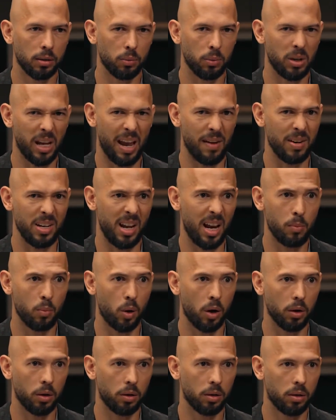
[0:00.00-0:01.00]
We can't even name
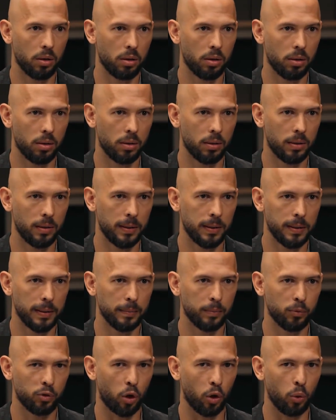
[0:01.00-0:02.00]
one.
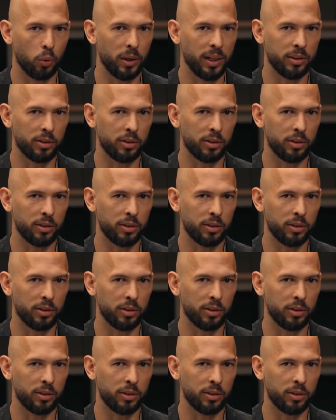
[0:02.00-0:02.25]
So